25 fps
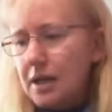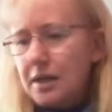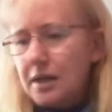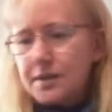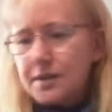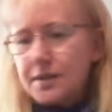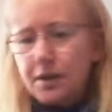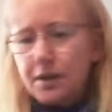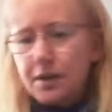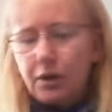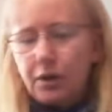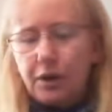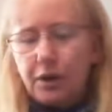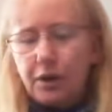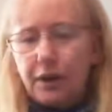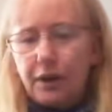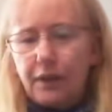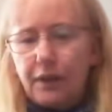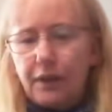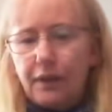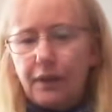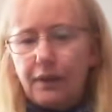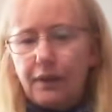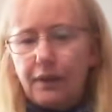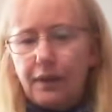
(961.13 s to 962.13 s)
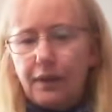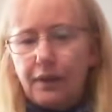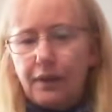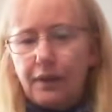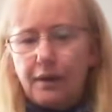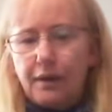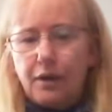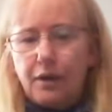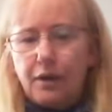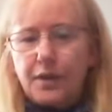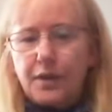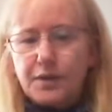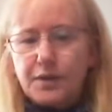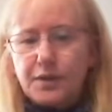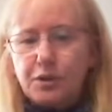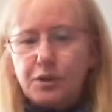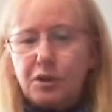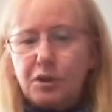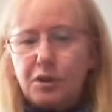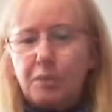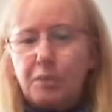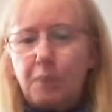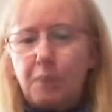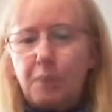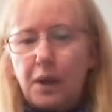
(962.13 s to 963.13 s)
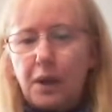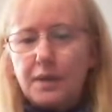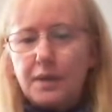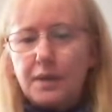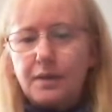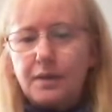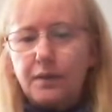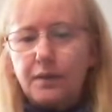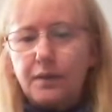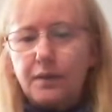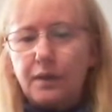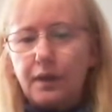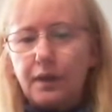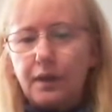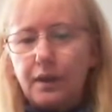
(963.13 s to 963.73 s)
So, you know, there's two components of it.